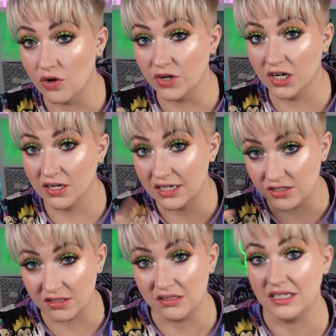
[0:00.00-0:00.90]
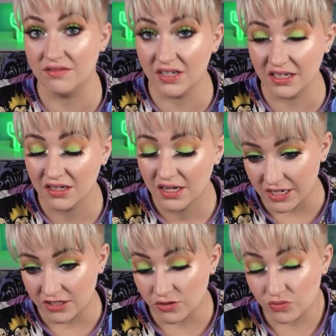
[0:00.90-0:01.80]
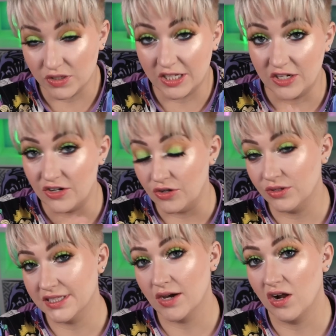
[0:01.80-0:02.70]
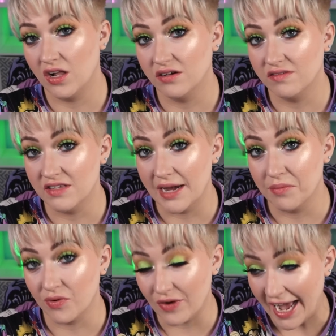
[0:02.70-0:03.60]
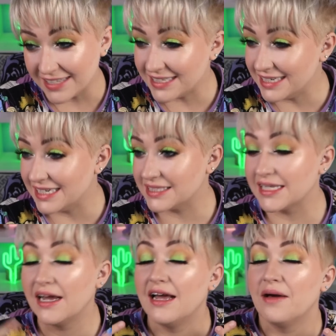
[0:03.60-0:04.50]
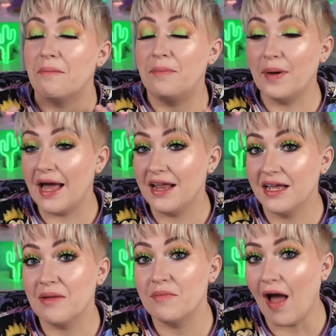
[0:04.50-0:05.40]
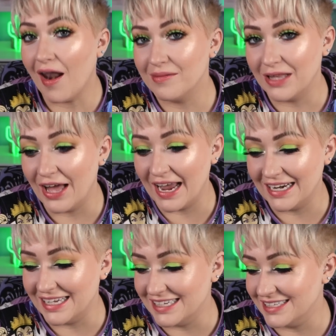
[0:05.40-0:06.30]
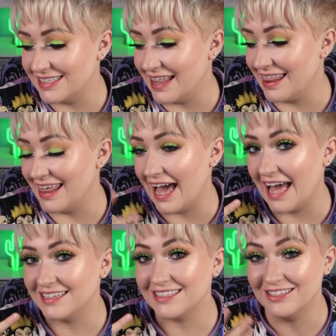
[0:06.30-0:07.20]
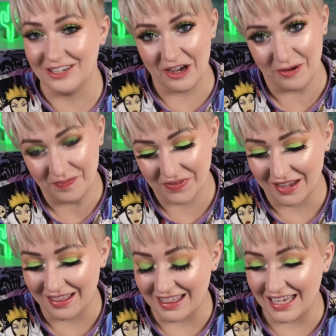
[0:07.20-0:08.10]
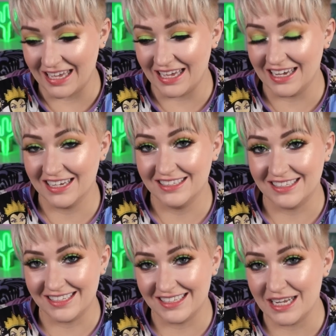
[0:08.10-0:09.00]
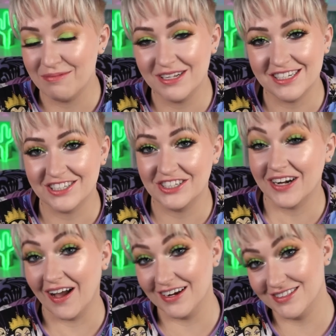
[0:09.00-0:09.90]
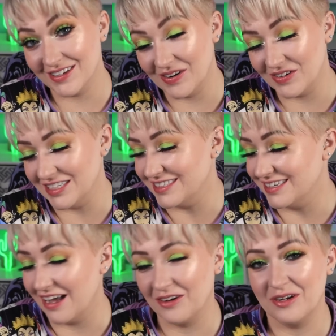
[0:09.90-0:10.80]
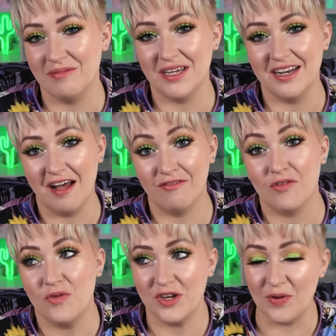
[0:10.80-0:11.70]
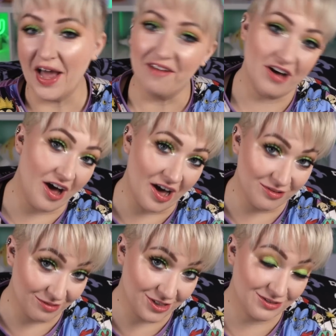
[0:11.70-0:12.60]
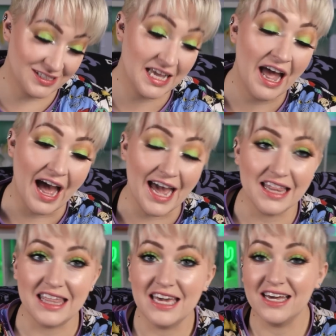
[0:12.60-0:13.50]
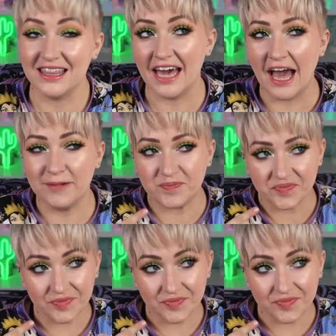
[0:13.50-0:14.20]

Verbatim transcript: toner and just leave it so that it just really nukes out all of that brassiness. But bottom line is that no, the Deep conditioner on its own is not going to be enough when you have hot roots. I think that